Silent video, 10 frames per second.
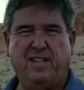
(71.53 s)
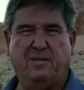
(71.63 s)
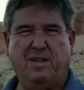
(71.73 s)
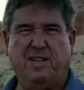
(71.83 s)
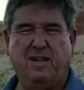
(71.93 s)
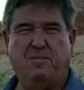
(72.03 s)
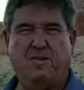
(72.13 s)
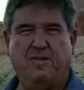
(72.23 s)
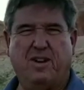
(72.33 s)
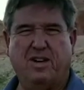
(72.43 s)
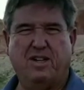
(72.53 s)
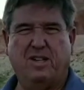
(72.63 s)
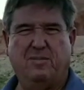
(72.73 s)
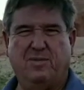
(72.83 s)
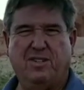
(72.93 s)
I'm in a number of car
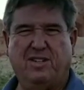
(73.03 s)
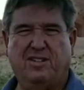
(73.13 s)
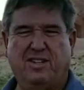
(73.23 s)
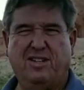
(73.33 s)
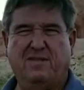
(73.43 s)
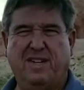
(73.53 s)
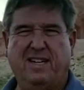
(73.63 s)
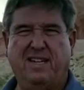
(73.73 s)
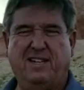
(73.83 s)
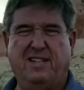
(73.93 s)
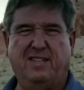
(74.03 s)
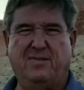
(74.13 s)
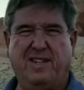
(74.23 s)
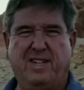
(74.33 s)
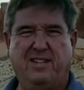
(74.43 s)
clubs in Southern Nevada and Las
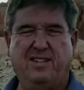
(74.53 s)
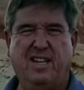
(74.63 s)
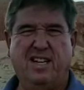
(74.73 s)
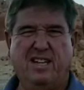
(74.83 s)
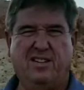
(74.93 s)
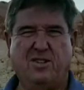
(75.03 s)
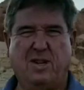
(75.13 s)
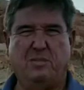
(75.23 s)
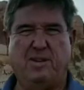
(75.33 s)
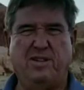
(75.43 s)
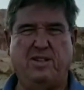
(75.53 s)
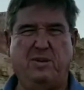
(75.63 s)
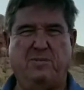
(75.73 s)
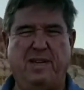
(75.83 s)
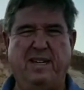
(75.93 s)
Vegas, so I
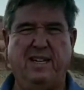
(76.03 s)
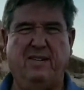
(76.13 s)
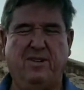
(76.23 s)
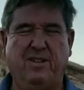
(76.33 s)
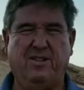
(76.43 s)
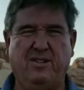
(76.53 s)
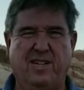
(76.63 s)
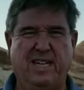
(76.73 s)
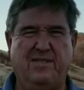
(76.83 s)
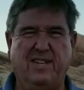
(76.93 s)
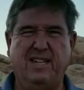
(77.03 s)
participate. And we also have